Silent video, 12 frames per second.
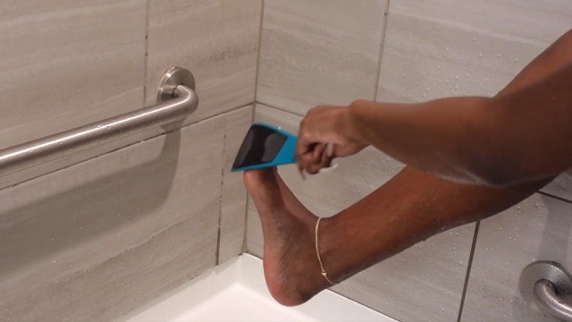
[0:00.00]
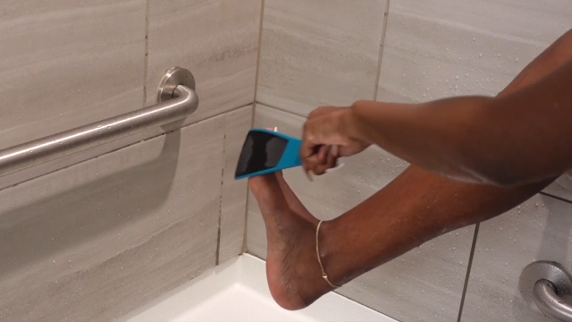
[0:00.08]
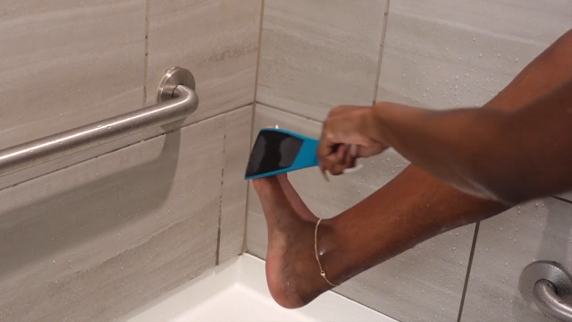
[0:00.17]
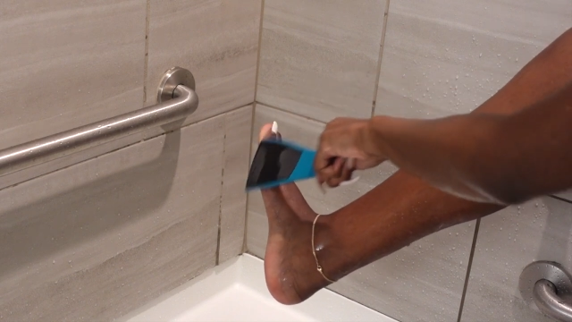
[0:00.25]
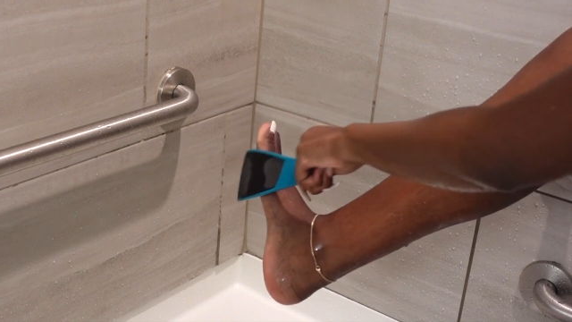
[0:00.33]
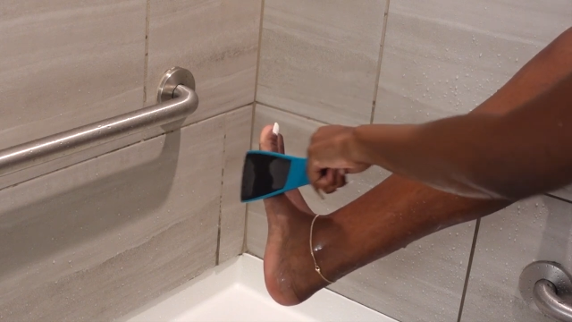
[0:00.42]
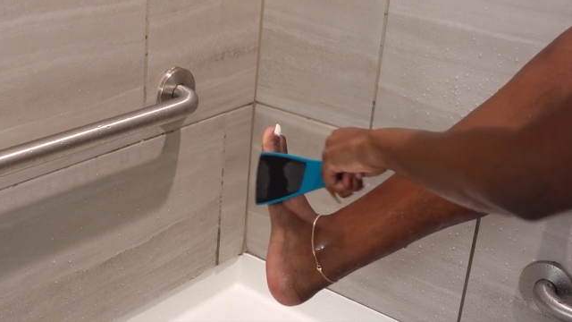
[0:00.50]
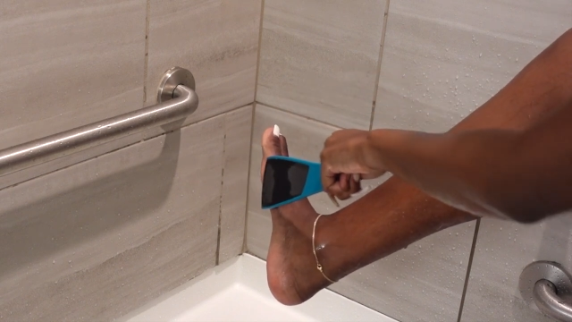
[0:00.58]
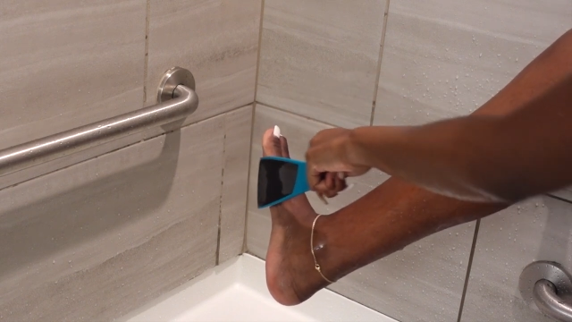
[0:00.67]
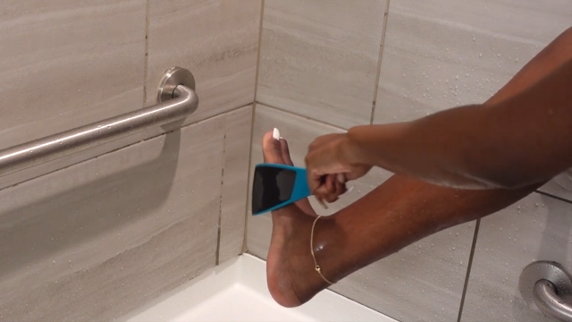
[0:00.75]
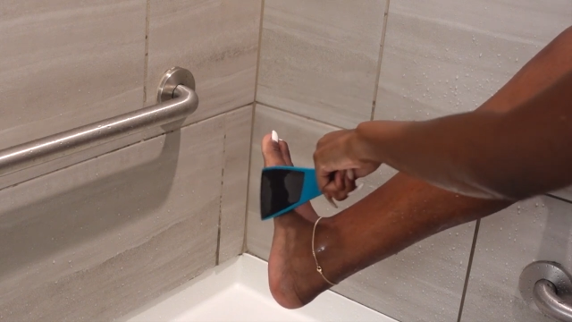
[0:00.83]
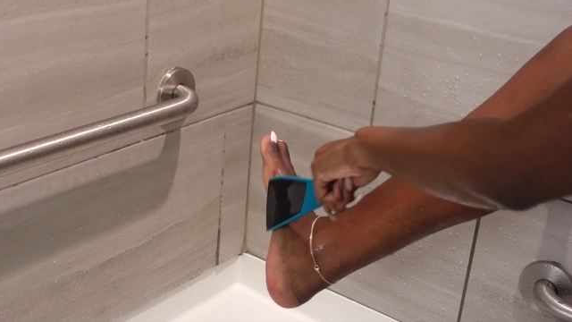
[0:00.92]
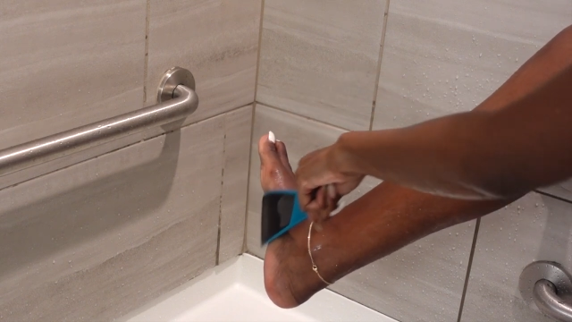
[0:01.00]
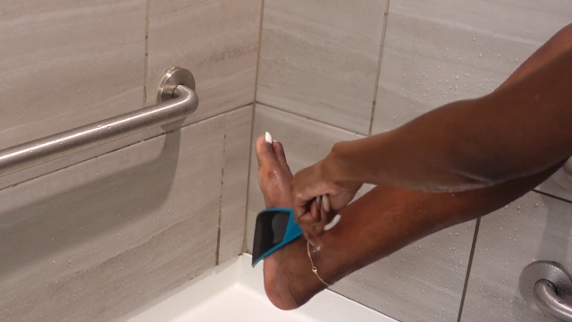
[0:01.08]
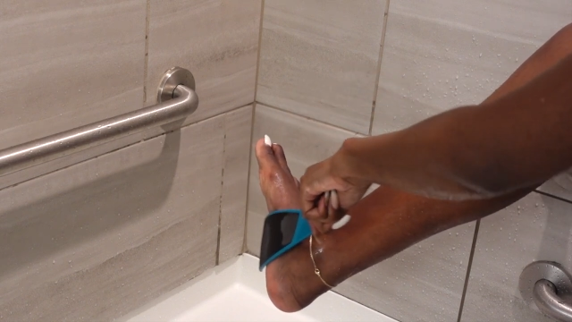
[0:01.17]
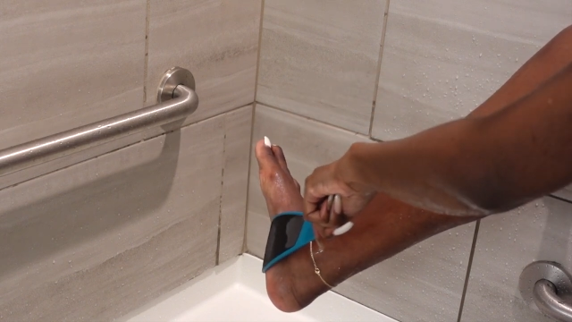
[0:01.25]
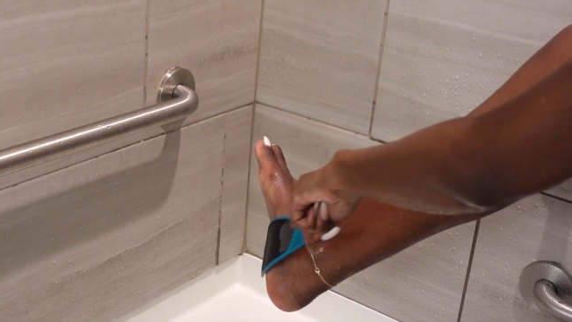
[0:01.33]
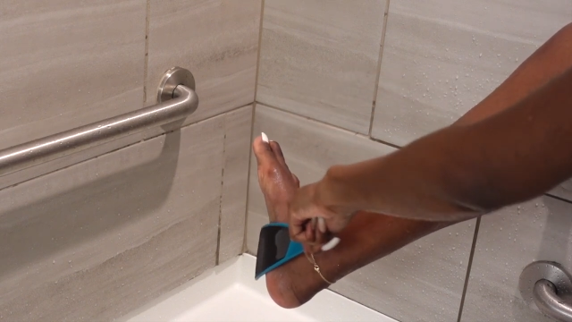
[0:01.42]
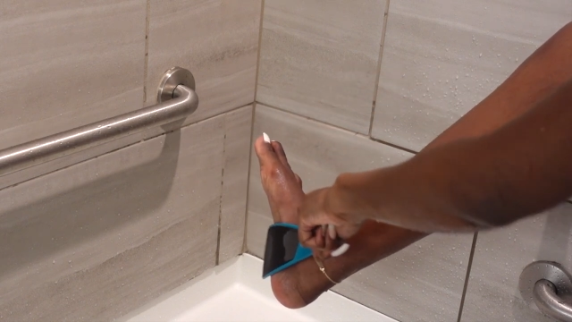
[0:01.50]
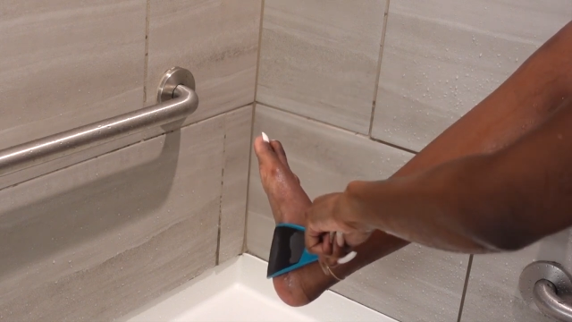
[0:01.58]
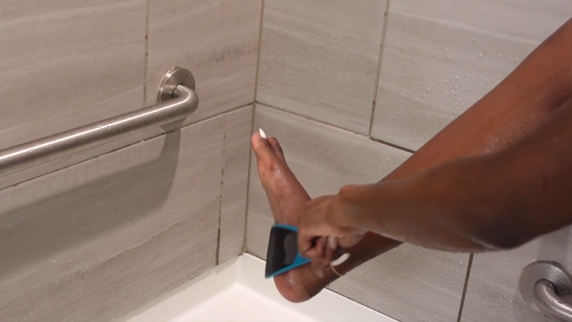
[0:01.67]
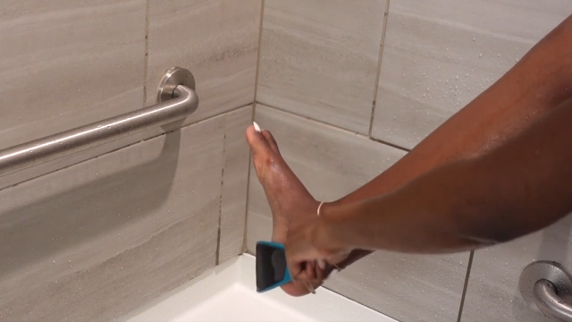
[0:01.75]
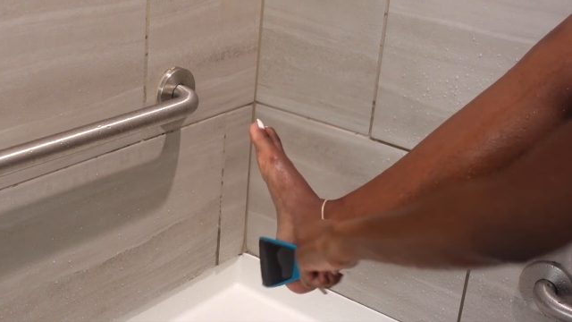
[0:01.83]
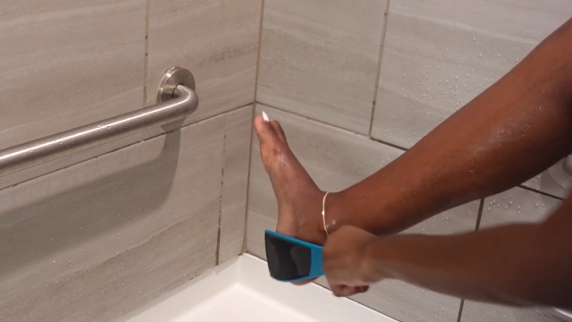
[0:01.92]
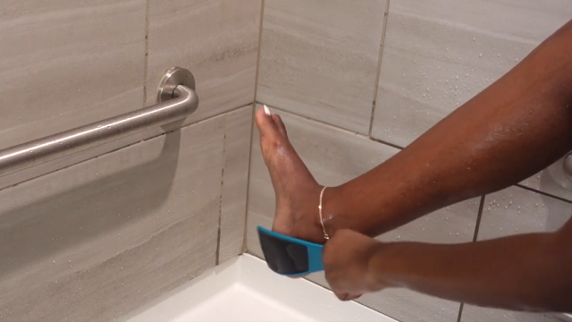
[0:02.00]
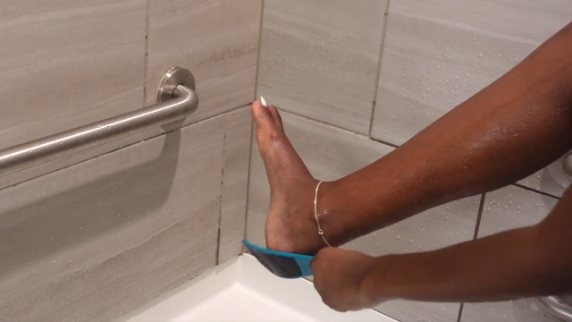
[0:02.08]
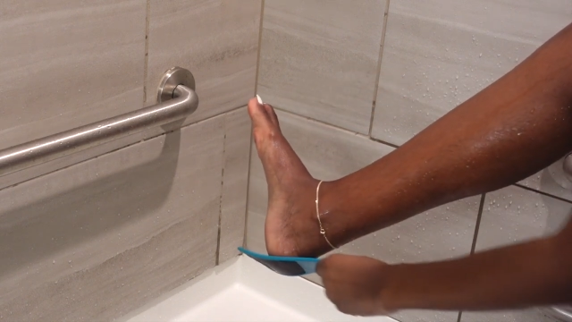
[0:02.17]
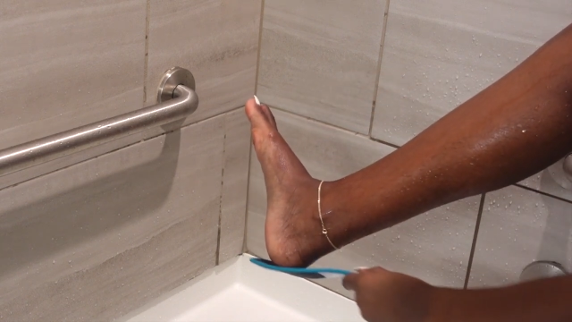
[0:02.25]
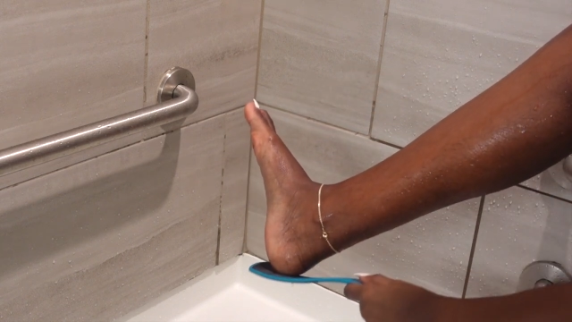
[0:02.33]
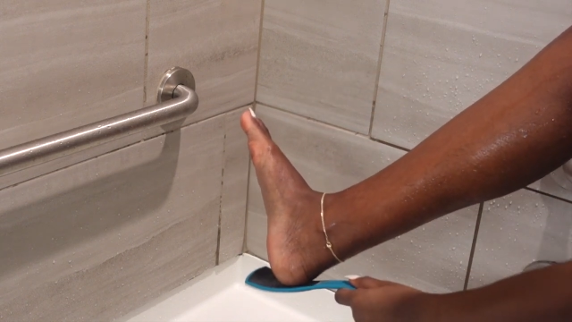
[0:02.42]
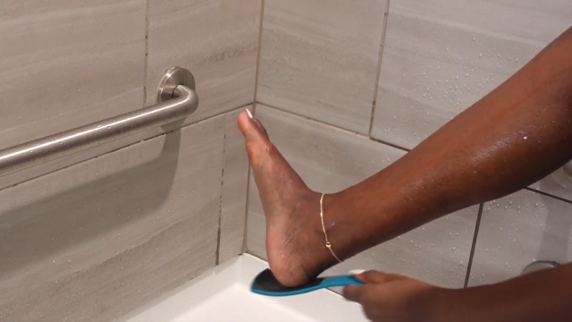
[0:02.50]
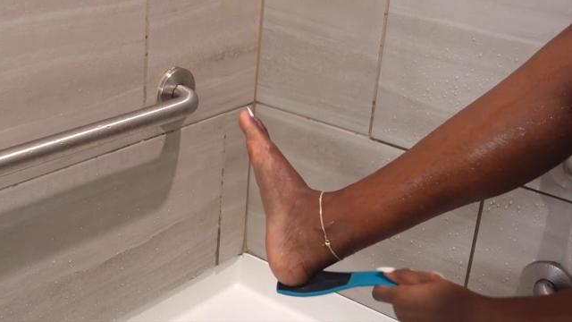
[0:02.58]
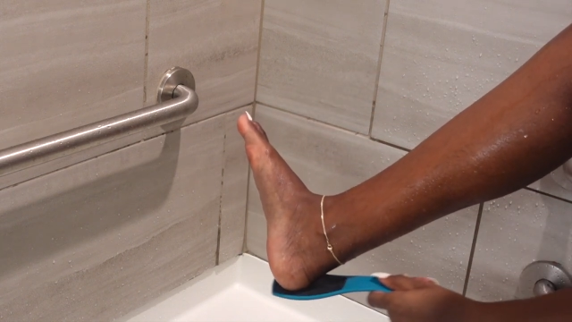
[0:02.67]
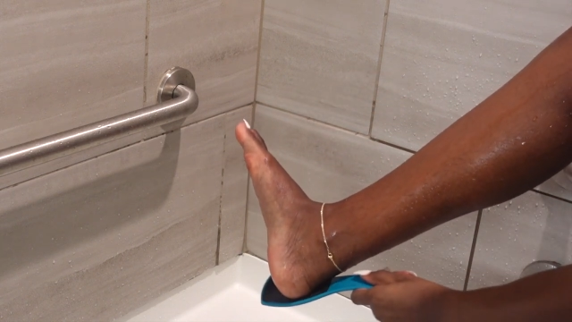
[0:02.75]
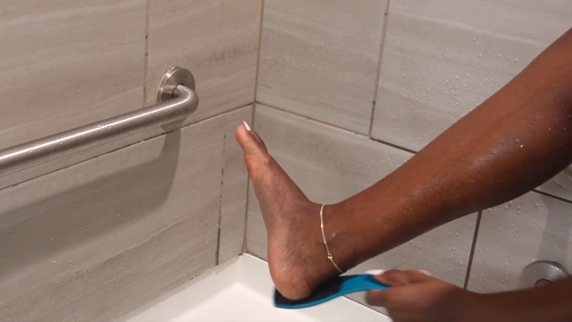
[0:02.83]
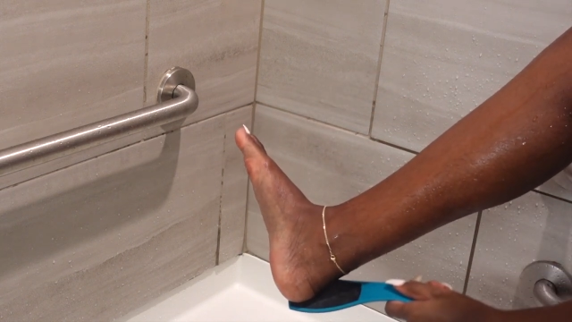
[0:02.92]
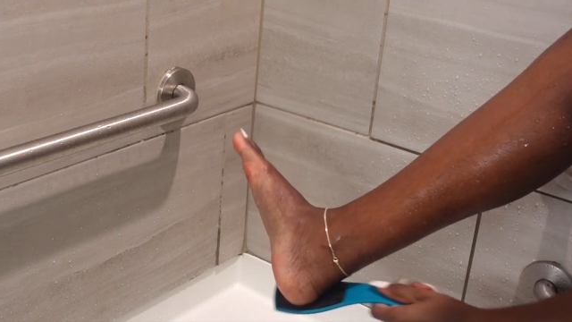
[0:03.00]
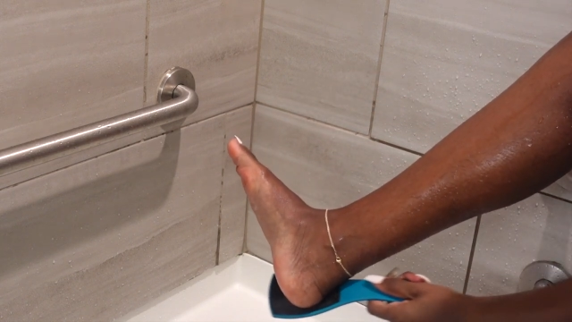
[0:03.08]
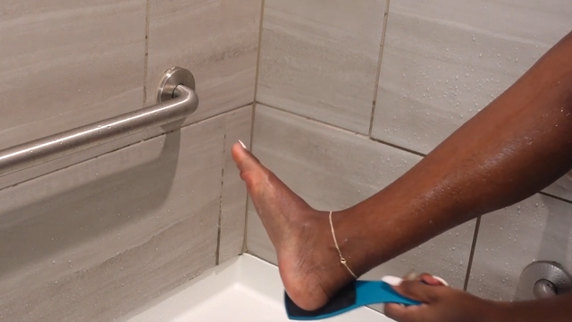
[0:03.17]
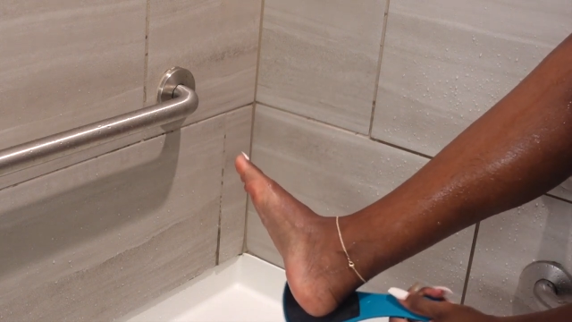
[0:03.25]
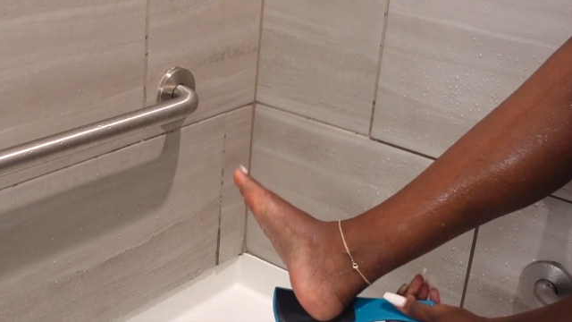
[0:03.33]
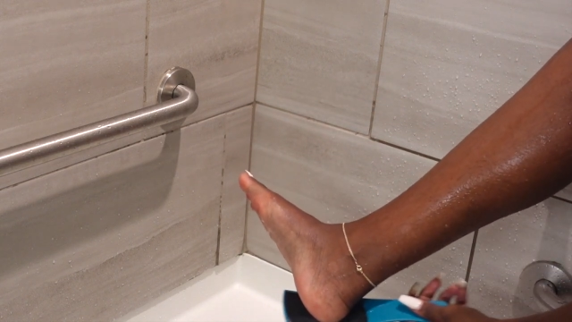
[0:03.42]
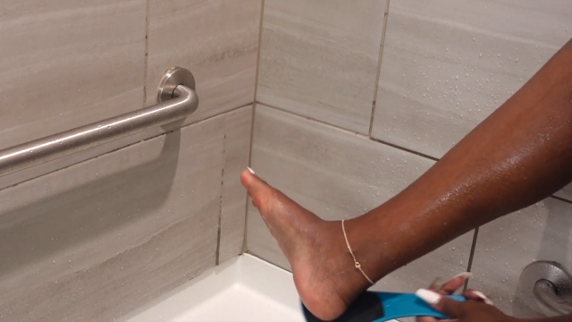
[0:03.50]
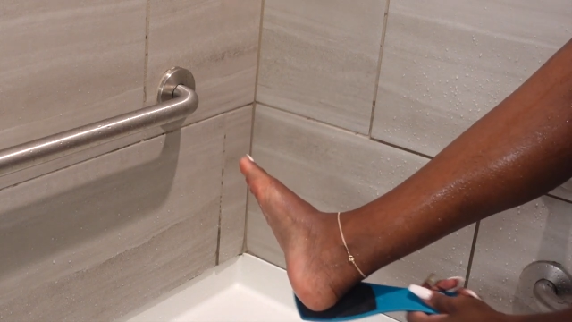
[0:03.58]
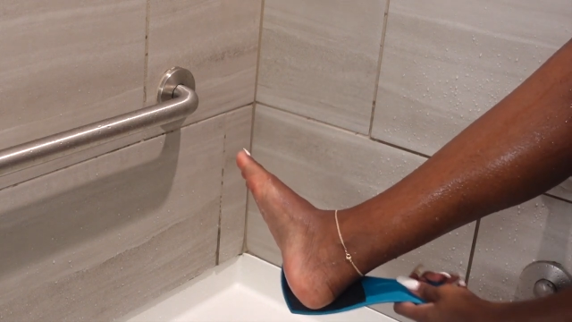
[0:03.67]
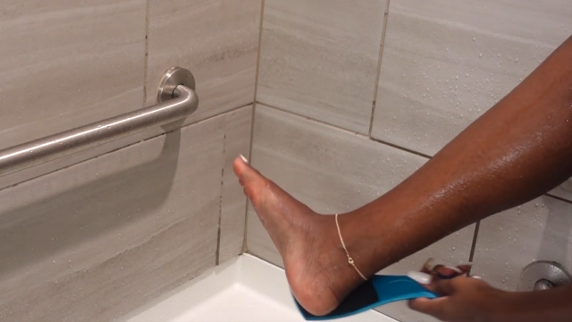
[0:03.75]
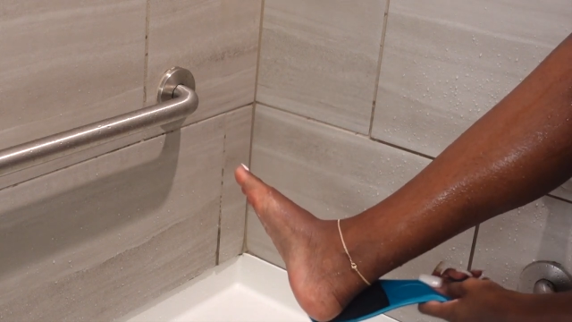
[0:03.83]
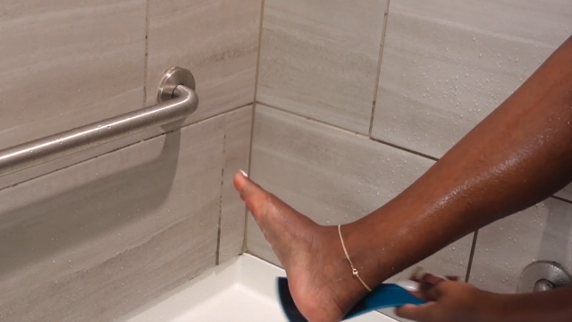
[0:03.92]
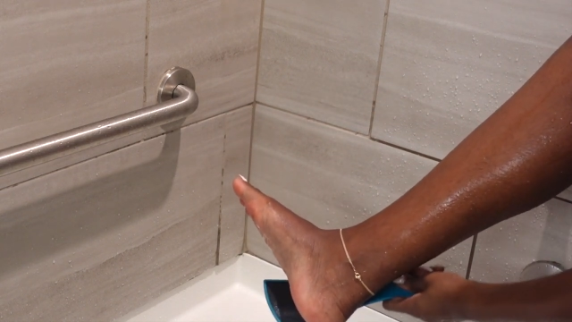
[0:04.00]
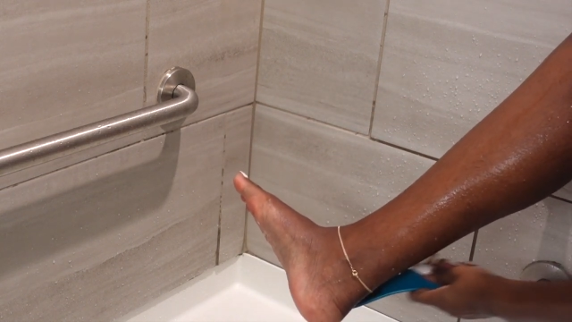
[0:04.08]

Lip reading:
Nobody's mouth can be seen.